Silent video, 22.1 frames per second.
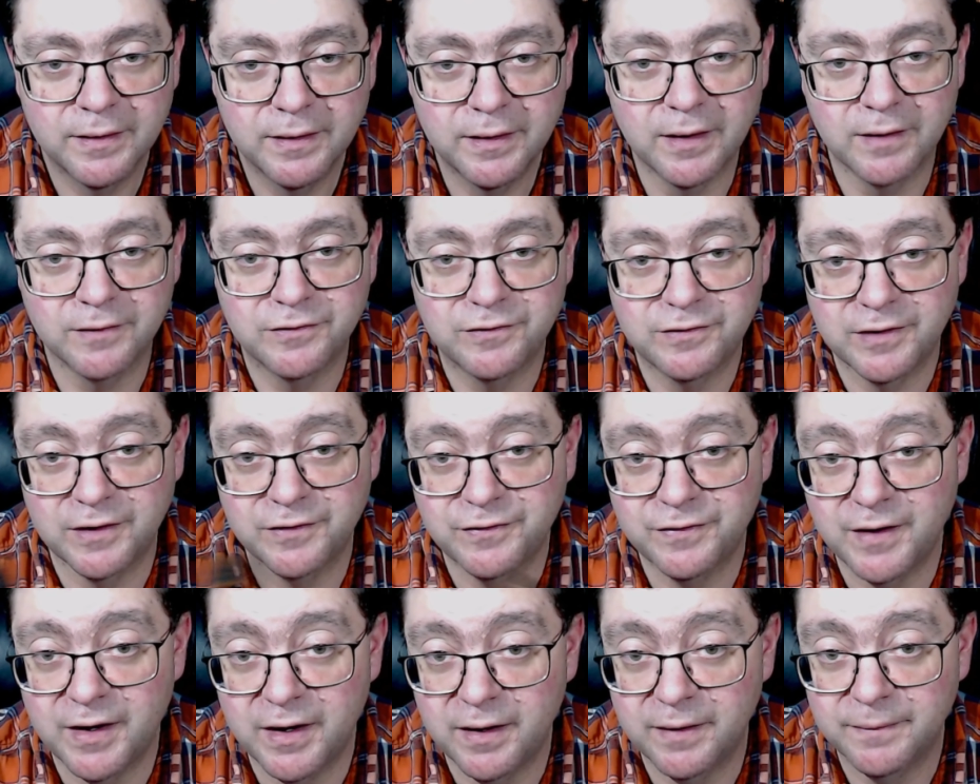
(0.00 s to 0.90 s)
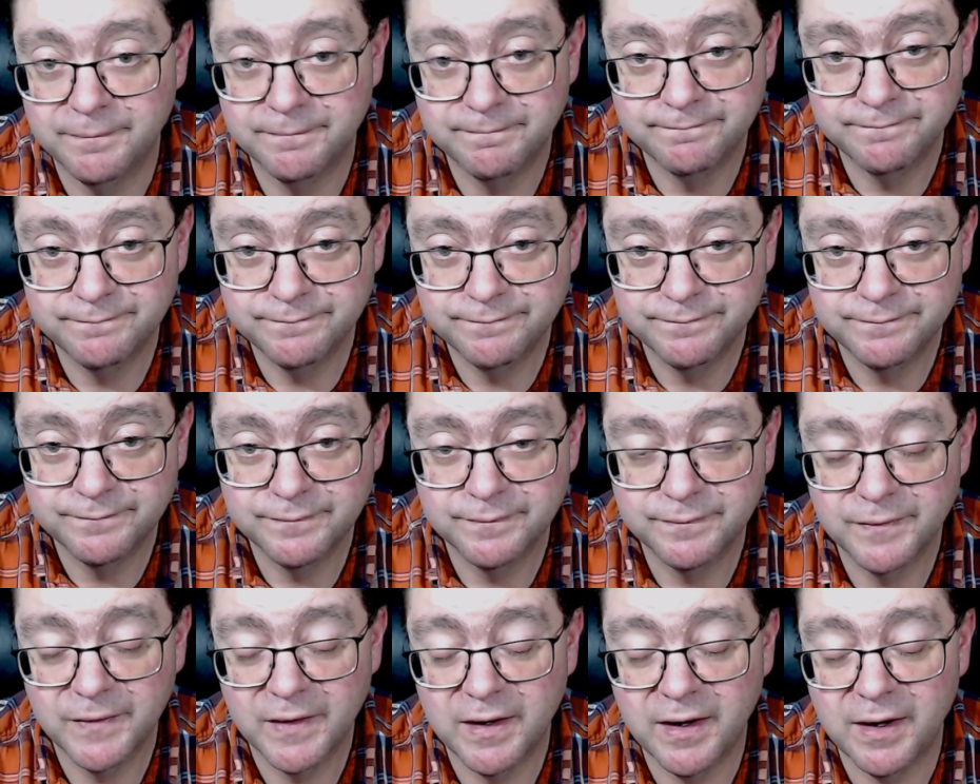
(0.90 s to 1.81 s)
consistent.
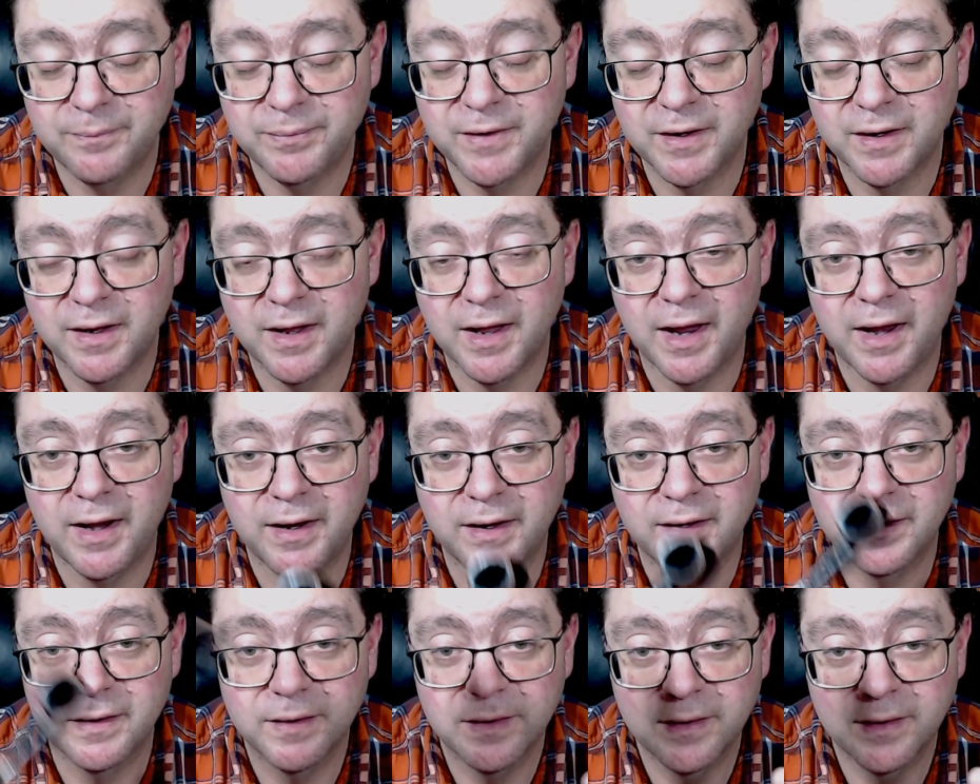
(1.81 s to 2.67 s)
Keep the cake.